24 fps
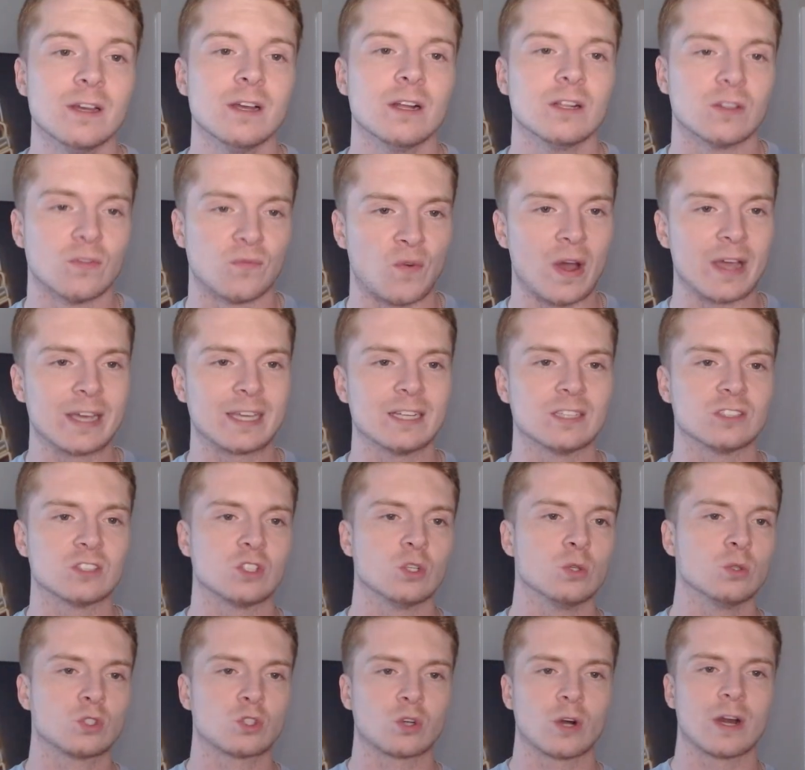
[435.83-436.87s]
The Vikings
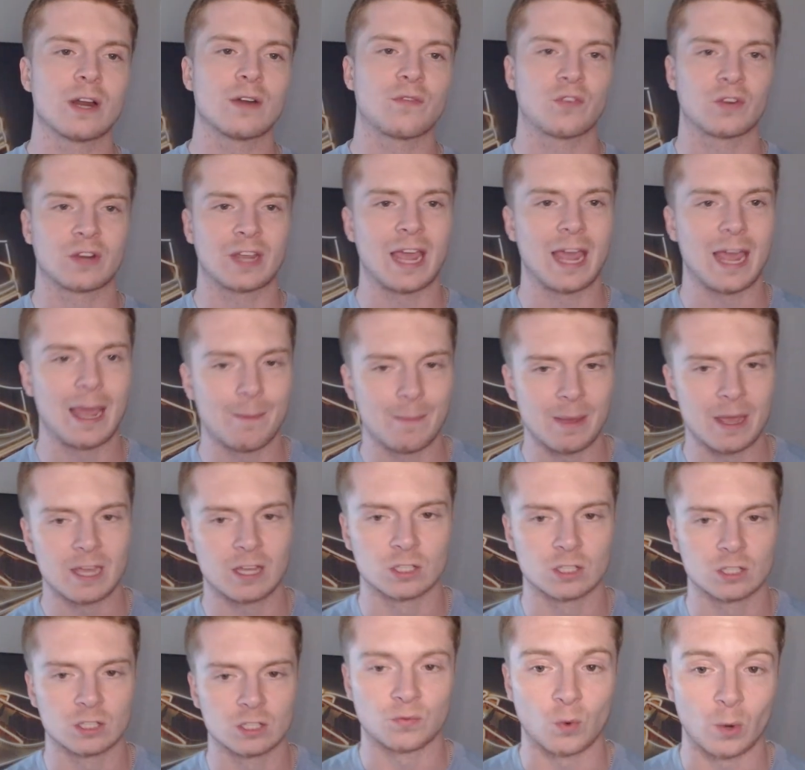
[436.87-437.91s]
do trade for Cam
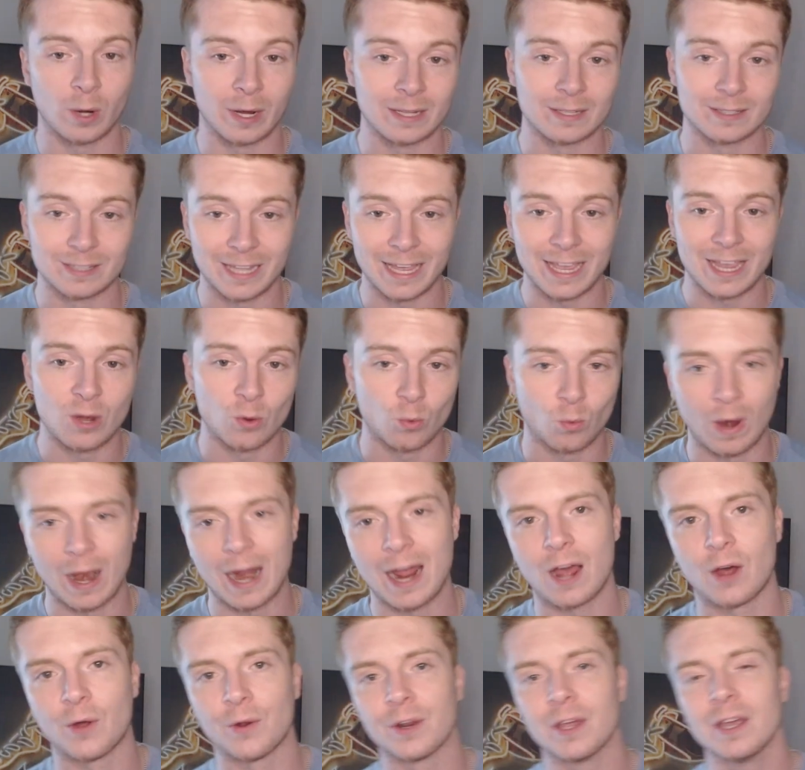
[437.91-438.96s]
Akers for a
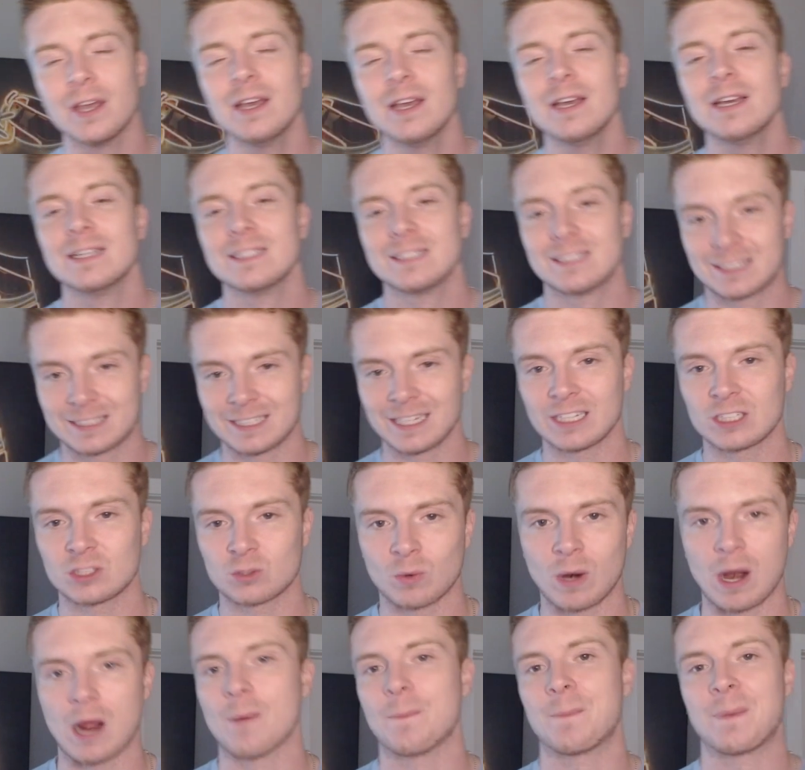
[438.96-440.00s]
late-round,
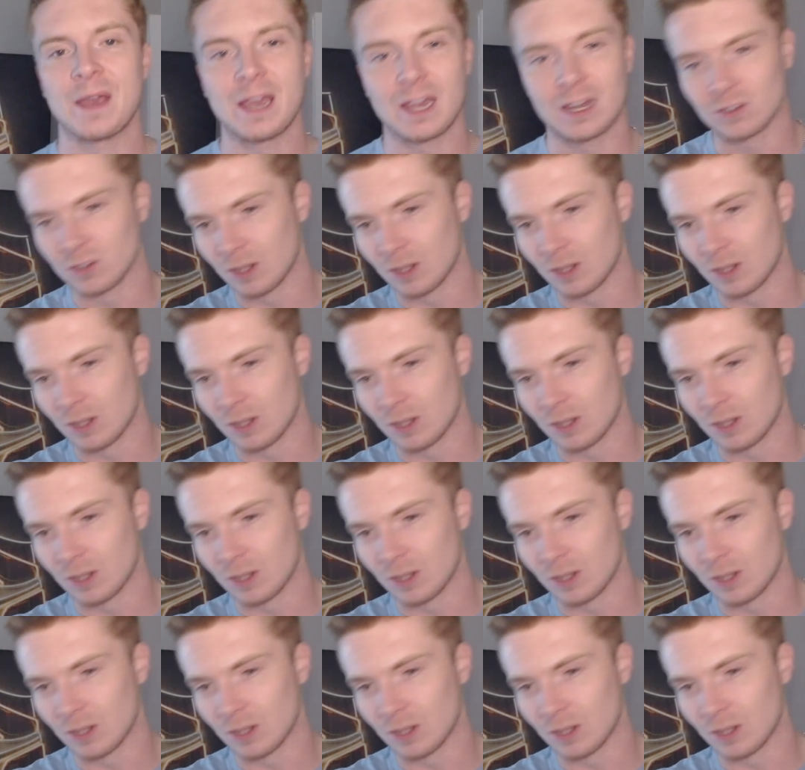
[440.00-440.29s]
six-round pick.